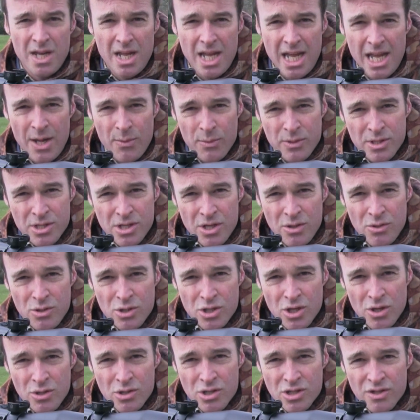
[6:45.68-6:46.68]
it would suit
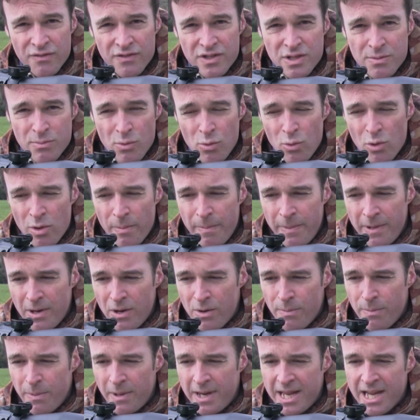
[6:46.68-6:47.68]
shooters of a smaller
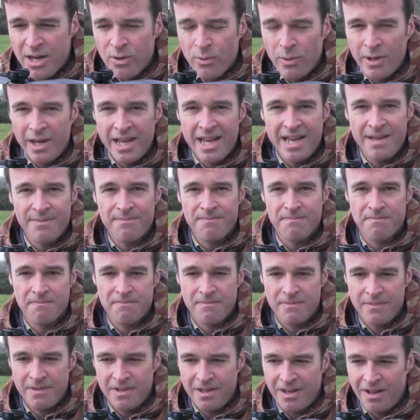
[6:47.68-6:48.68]
build, but equally,
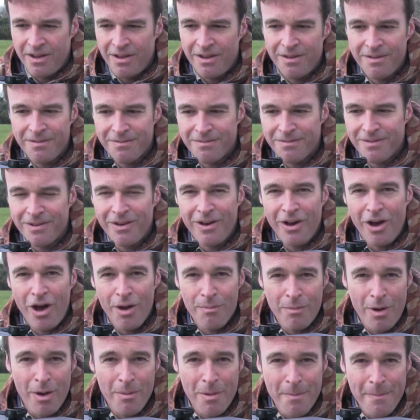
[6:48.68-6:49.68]
yeah,
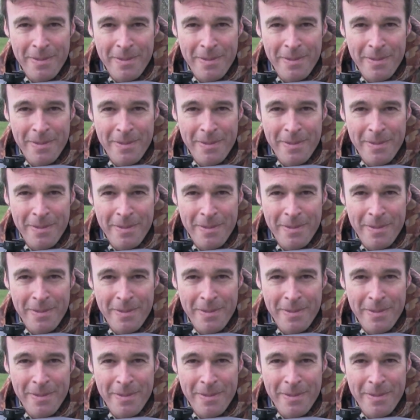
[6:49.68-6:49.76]
I'm a